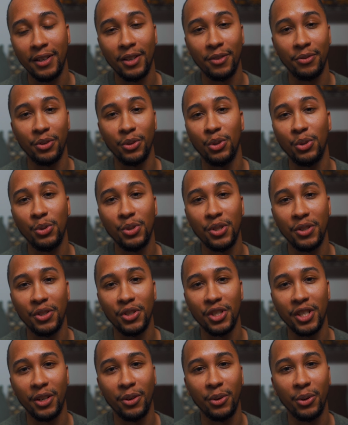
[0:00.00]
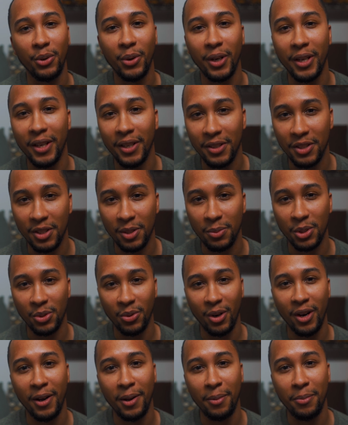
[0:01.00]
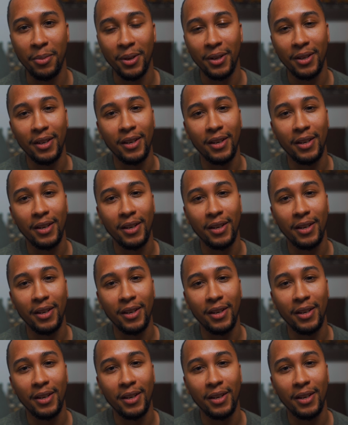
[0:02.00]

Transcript: If you're new to the channel, go ahead and subscribe.